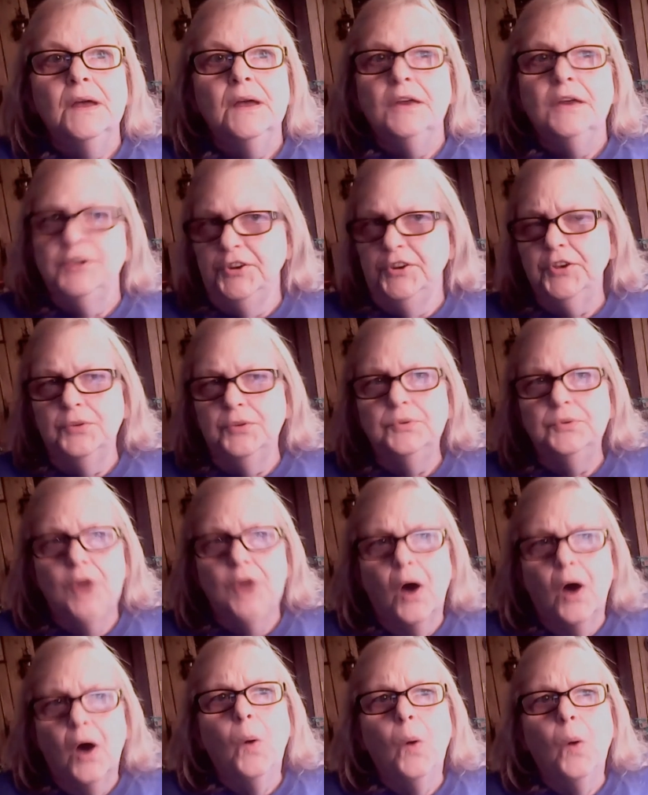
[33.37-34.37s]
Do you
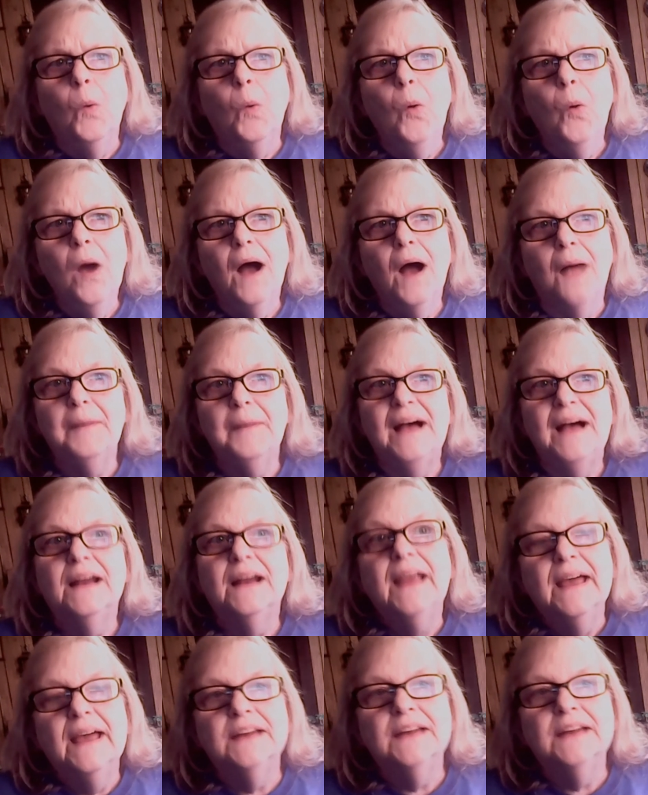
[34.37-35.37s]
know about
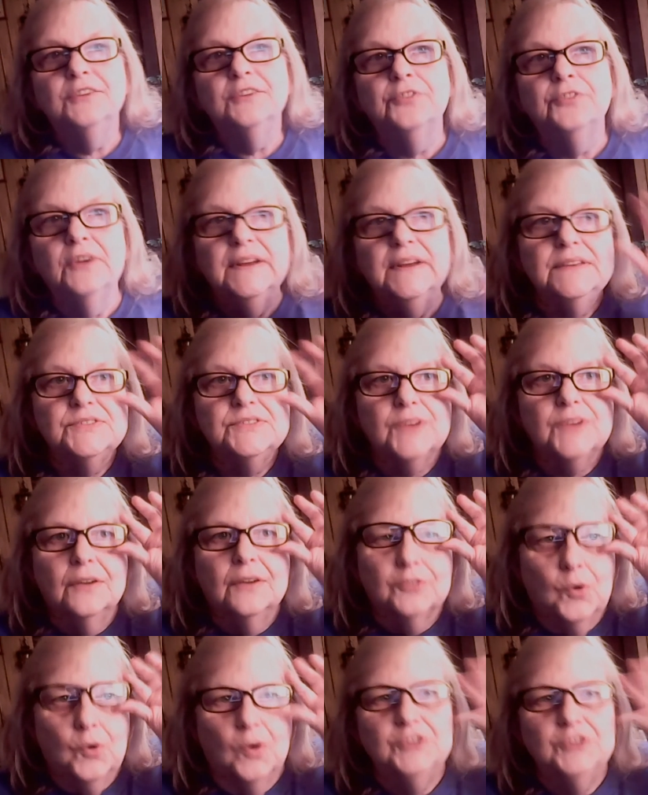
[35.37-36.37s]
antifreeze?
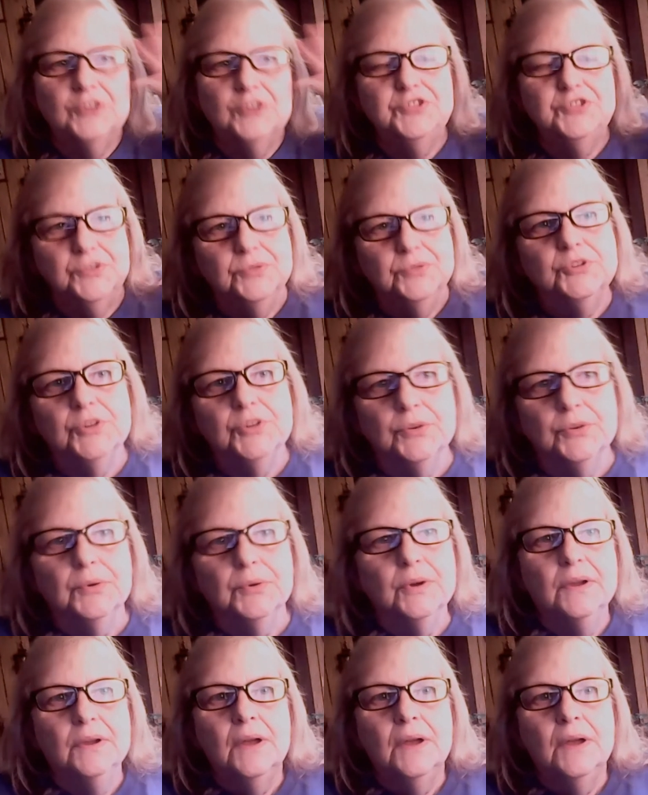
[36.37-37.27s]
Of course you do.